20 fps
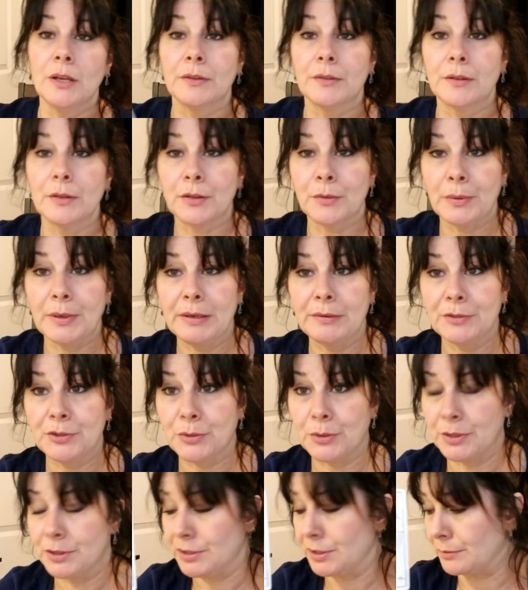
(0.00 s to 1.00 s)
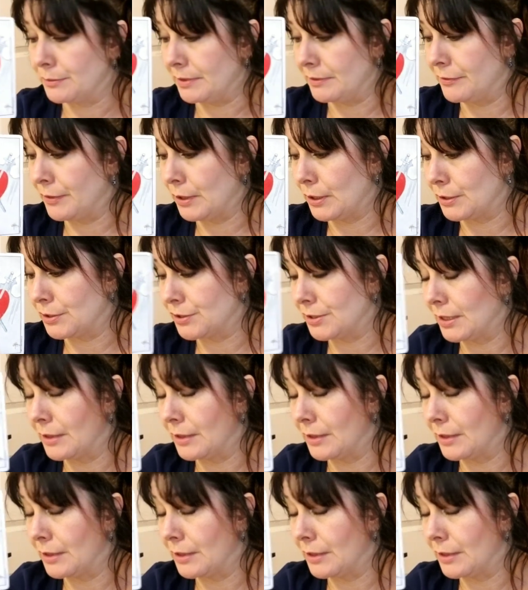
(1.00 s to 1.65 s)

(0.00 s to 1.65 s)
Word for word: the Three of Swords in reverse.